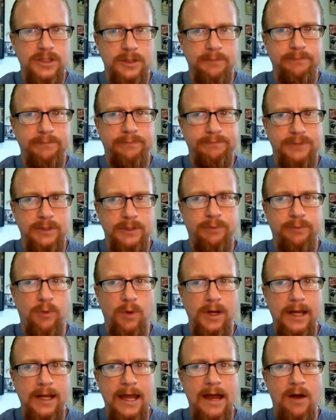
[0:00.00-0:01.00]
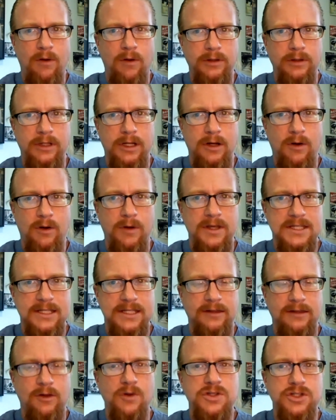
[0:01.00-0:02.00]
to, to point out, you know, is
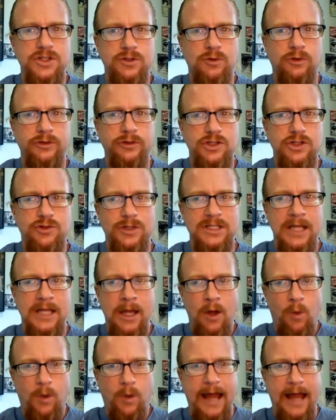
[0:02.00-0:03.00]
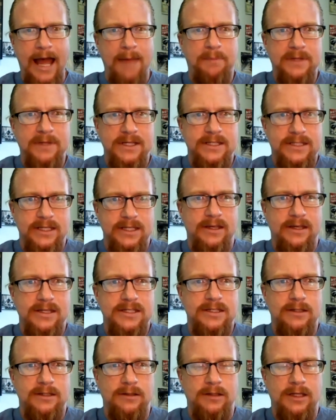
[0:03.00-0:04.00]
that those school districts, what happens
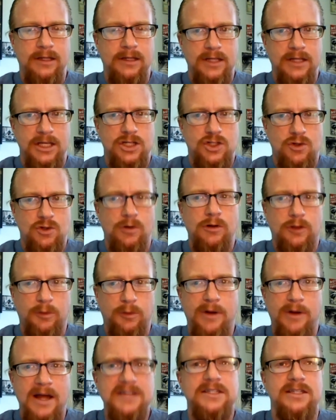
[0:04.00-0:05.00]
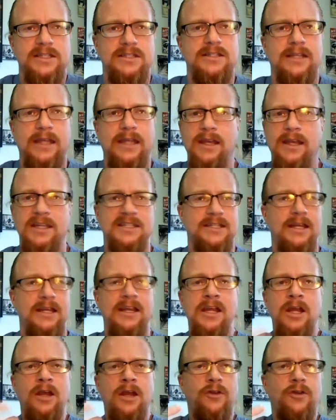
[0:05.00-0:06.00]
is the historical processes again, is that
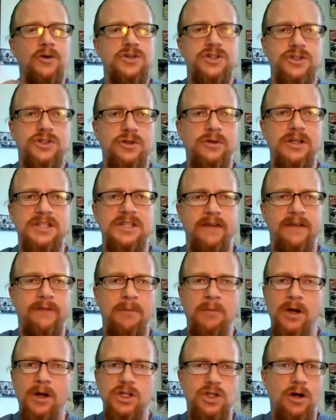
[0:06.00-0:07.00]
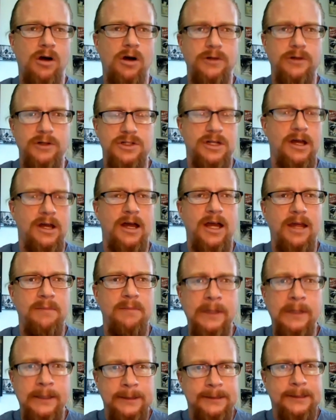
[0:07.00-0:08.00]
those students have a much harder time
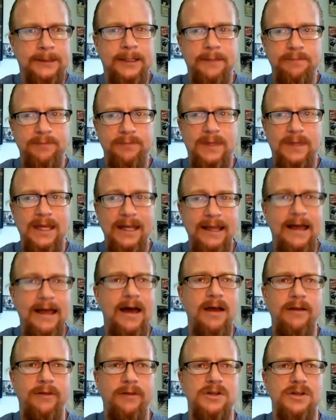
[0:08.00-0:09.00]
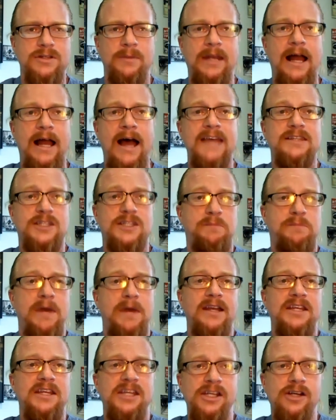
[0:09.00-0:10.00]
um, getting out of those. I mean, I spent
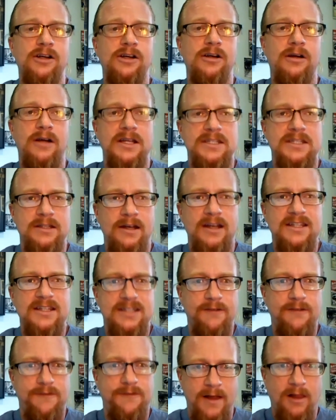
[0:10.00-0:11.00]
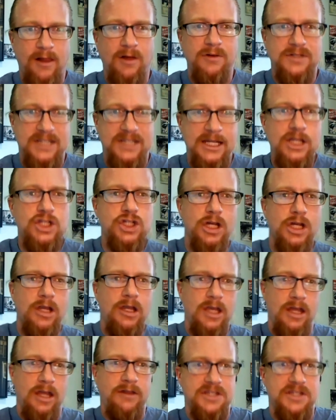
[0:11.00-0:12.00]
a year as an NSF fellow teaching
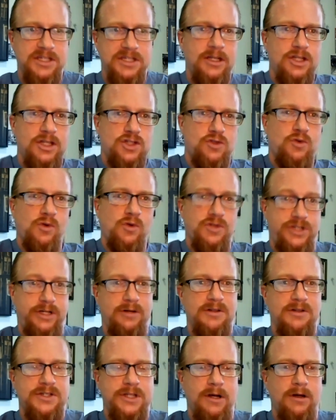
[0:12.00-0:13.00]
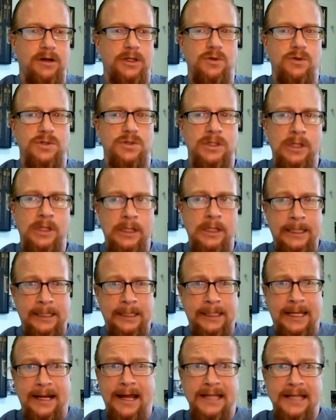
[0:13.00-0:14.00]
in the city schools here in Syracuse
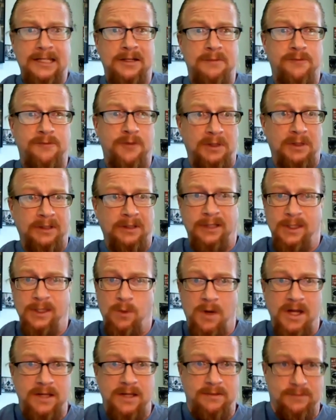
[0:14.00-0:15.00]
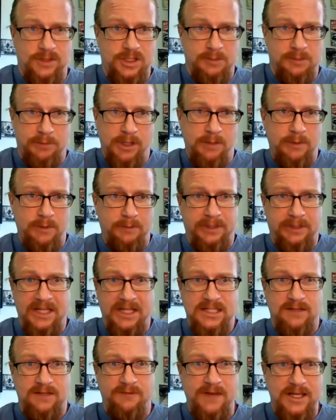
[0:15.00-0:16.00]
and I come from a lily white suburban
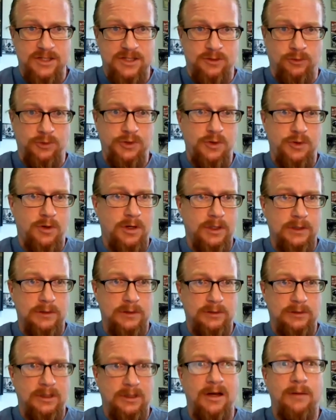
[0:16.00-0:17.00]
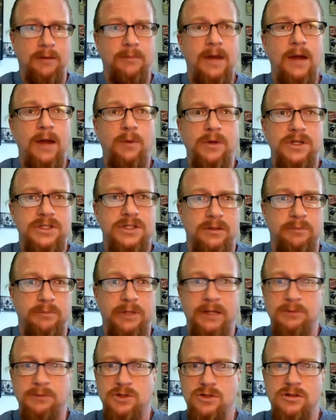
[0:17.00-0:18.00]
place in Vestal, New York. Um, I went to
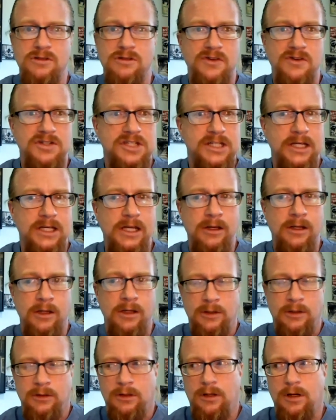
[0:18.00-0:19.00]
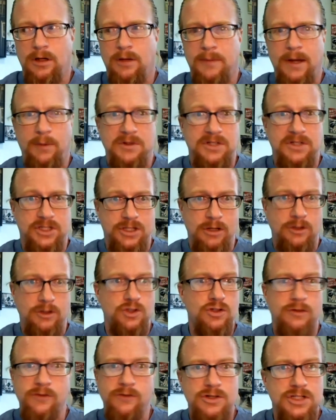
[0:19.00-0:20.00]
Binghamton University. Mm-hmm. Um, I went to Syracuse
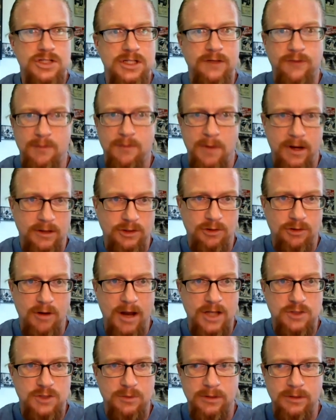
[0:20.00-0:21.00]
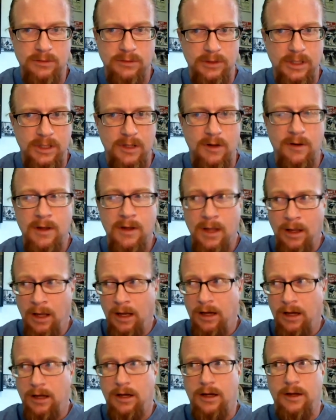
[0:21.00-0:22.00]
University for my undergraduate. You know,
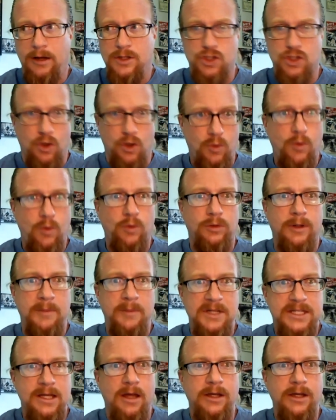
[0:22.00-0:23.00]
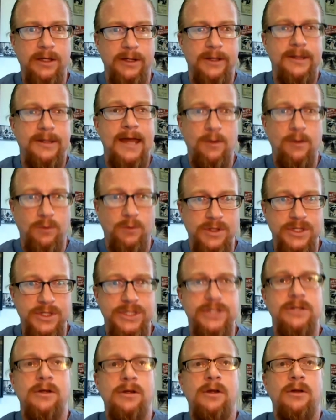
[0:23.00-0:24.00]
uh, so let me tell you, that
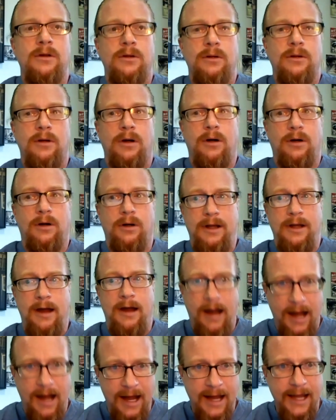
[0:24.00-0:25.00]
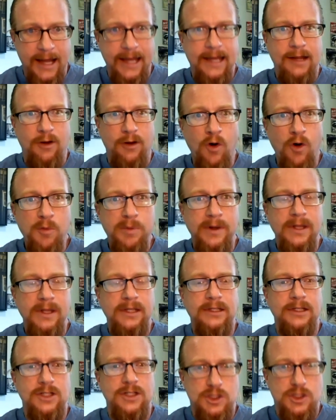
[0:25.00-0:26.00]
was an
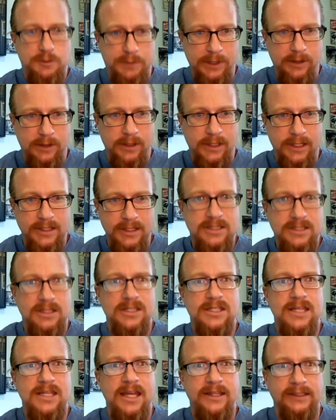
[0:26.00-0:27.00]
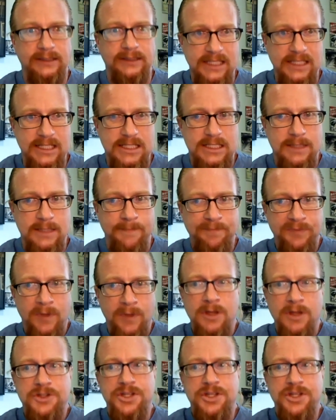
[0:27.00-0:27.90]
eye-opening experience to say the least. Mm-hmm.